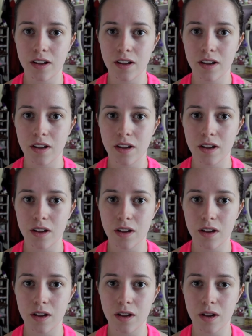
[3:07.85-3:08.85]

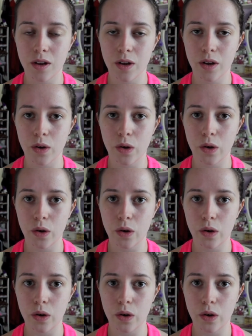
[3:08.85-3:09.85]

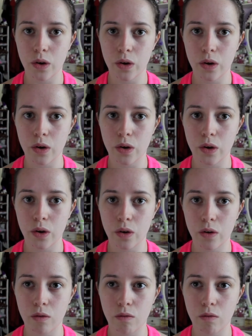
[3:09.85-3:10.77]
No one is speaking in this clip.